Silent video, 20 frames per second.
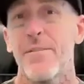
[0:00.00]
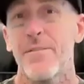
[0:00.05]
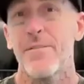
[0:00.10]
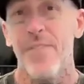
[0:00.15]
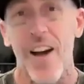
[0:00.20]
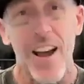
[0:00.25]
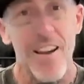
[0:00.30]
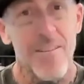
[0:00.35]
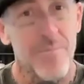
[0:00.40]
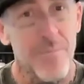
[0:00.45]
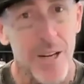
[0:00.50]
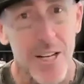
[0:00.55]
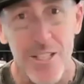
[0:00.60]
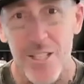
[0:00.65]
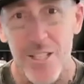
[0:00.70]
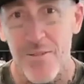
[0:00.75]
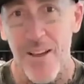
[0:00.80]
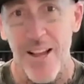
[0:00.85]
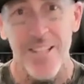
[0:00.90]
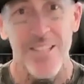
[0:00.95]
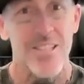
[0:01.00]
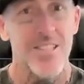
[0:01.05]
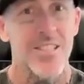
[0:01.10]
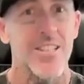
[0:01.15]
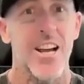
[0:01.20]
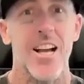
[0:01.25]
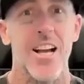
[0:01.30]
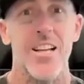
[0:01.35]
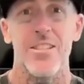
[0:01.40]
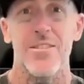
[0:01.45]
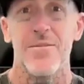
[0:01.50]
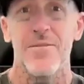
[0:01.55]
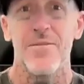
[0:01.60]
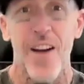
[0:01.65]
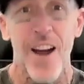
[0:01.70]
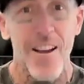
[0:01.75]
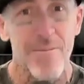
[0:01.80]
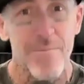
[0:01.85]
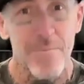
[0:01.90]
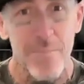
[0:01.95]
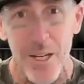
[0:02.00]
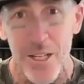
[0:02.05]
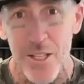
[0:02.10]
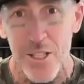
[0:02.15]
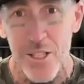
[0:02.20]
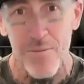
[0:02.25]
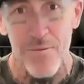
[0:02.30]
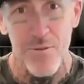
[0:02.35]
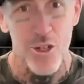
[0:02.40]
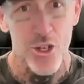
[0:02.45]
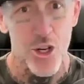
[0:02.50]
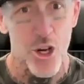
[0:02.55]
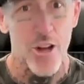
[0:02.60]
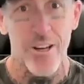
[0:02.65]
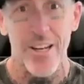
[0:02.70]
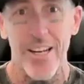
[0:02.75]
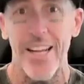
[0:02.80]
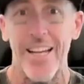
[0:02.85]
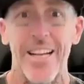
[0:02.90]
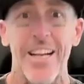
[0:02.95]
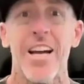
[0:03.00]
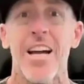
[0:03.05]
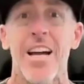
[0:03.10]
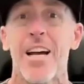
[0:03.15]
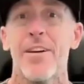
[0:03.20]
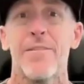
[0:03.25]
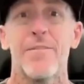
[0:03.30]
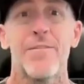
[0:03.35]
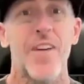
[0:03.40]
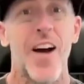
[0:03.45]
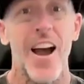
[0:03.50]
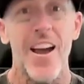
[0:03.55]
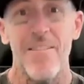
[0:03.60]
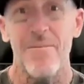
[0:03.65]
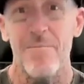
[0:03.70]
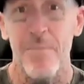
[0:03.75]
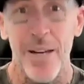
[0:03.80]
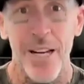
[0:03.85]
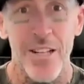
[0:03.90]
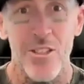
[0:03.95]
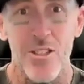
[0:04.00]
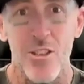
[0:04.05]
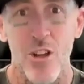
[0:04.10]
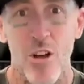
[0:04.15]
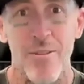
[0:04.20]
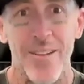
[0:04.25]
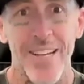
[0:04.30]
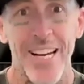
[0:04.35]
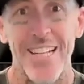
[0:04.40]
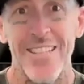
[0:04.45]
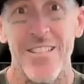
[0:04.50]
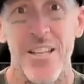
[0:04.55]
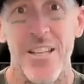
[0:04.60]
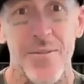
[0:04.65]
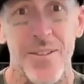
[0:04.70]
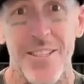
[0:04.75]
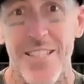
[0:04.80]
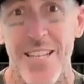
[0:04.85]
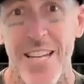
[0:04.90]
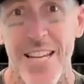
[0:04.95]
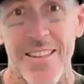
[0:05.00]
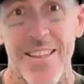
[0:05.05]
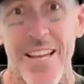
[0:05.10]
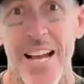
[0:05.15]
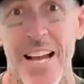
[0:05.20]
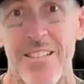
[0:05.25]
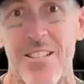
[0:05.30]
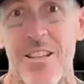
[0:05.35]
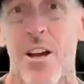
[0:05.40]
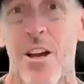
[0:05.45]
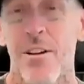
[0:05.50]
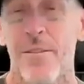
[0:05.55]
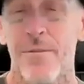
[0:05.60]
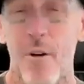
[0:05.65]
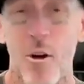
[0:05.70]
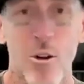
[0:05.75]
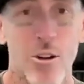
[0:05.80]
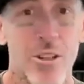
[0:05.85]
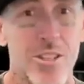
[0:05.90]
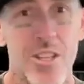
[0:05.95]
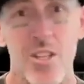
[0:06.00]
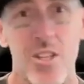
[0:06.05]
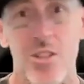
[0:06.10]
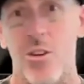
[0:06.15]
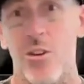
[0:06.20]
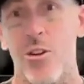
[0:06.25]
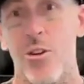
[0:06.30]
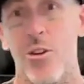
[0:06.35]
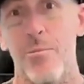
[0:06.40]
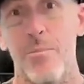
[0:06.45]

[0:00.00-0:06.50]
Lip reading: 5 minutes of exercise, 5 minutes of journaling, 5 minutes of an activity that focuses on your